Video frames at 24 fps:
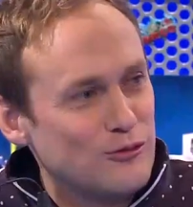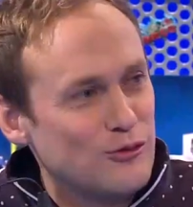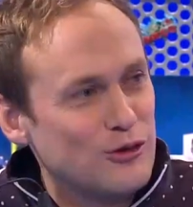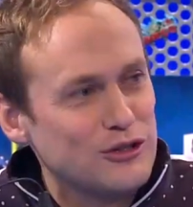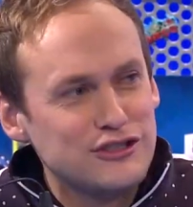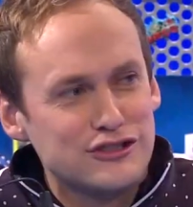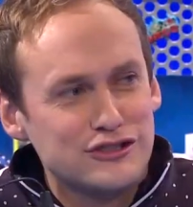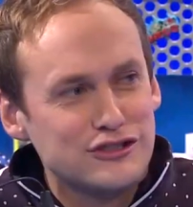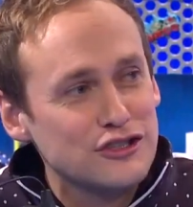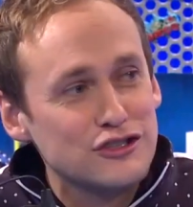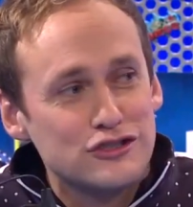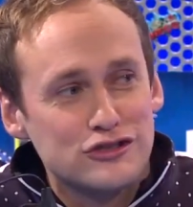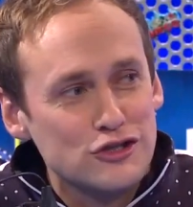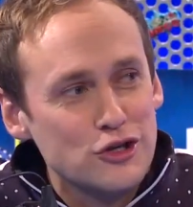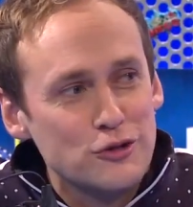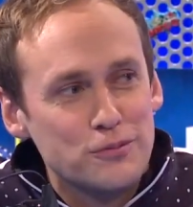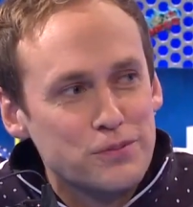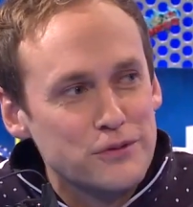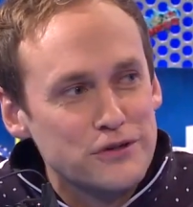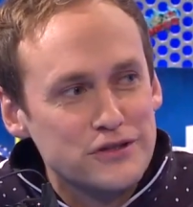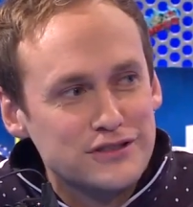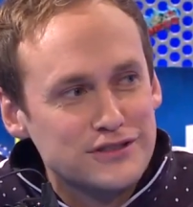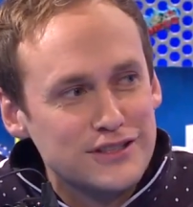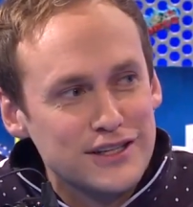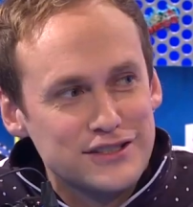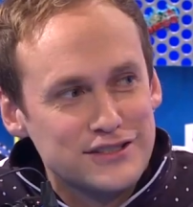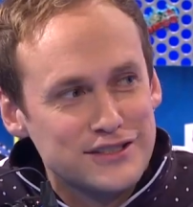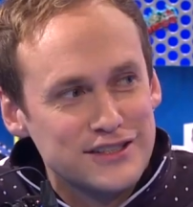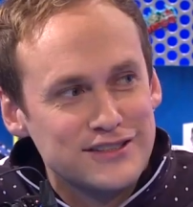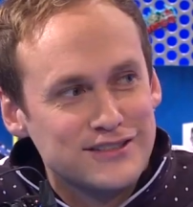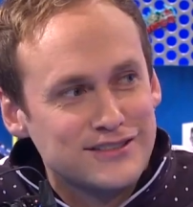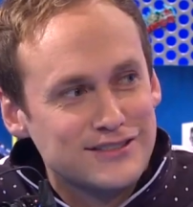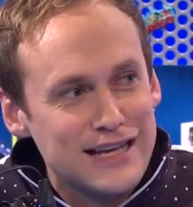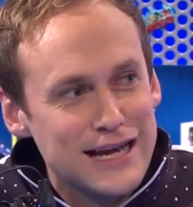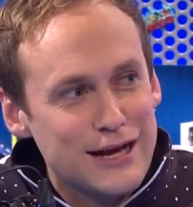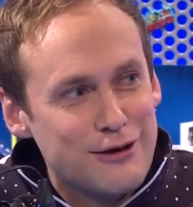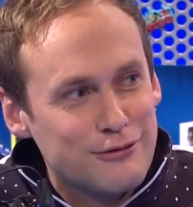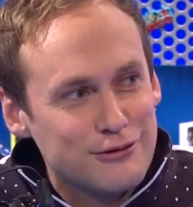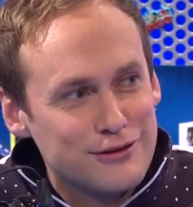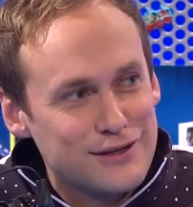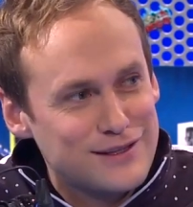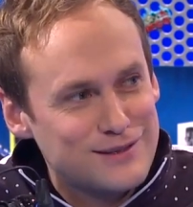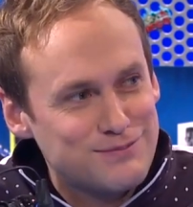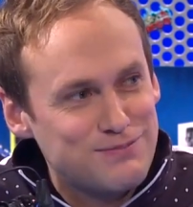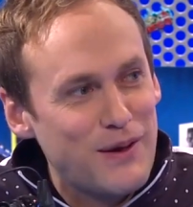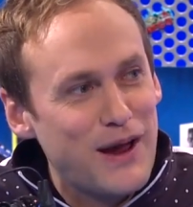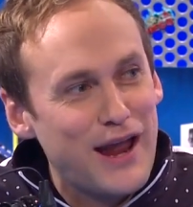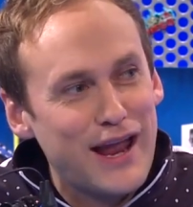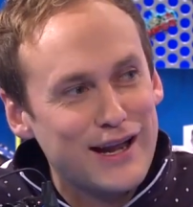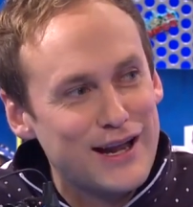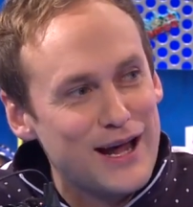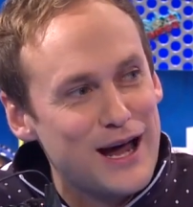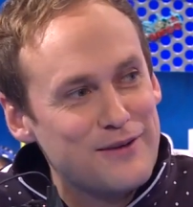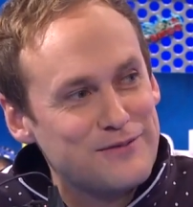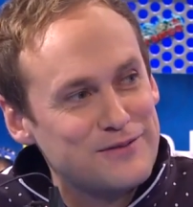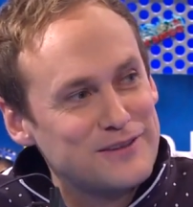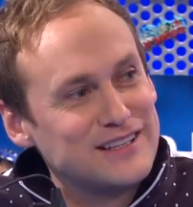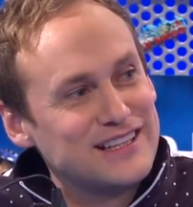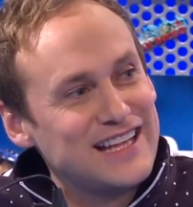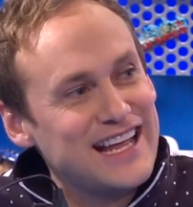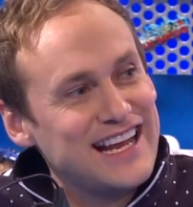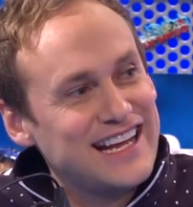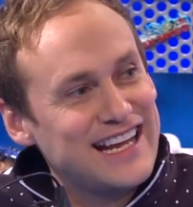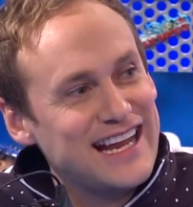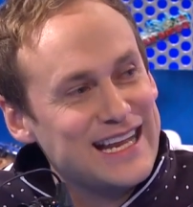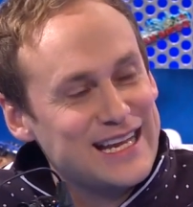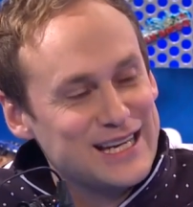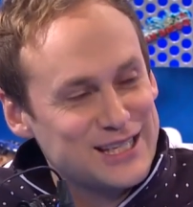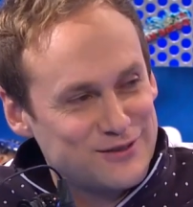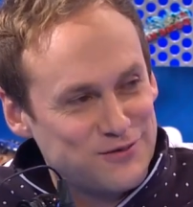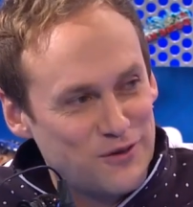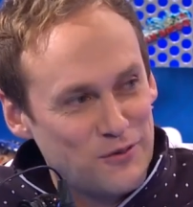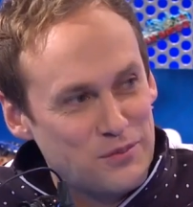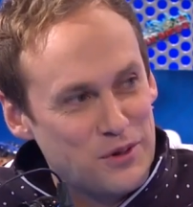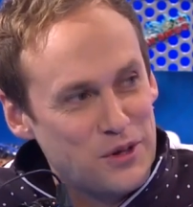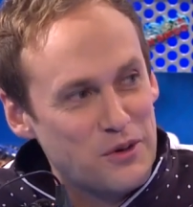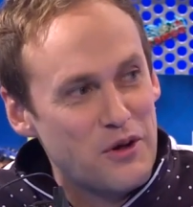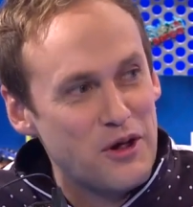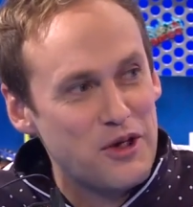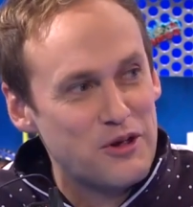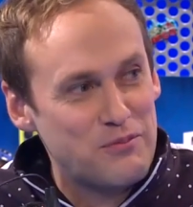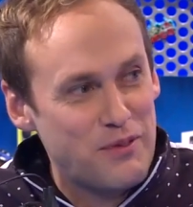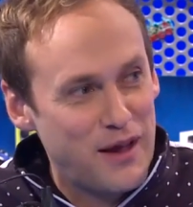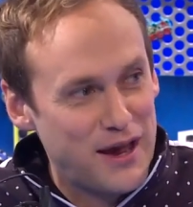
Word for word: What's the superstition secret that's paying off in late innings for BYU